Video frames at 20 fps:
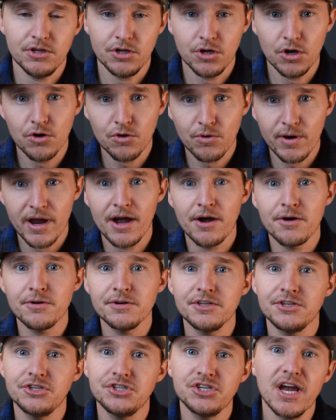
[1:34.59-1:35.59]
go
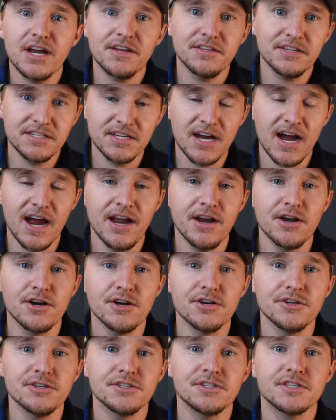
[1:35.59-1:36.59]
around, check the
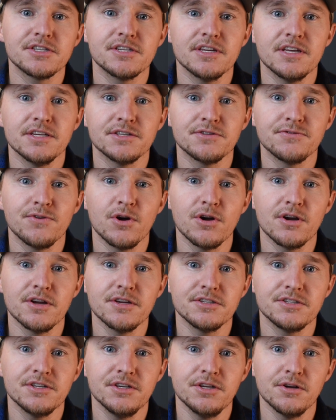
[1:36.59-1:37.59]
tires as far
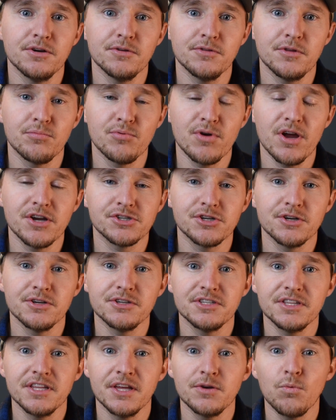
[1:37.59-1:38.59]
as the
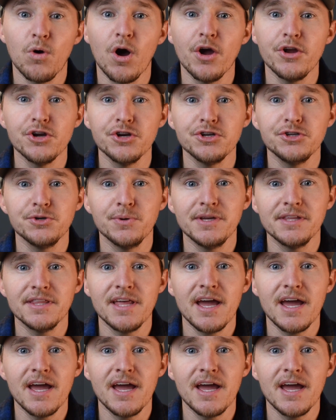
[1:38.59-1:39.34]
pressures, and then while you're doing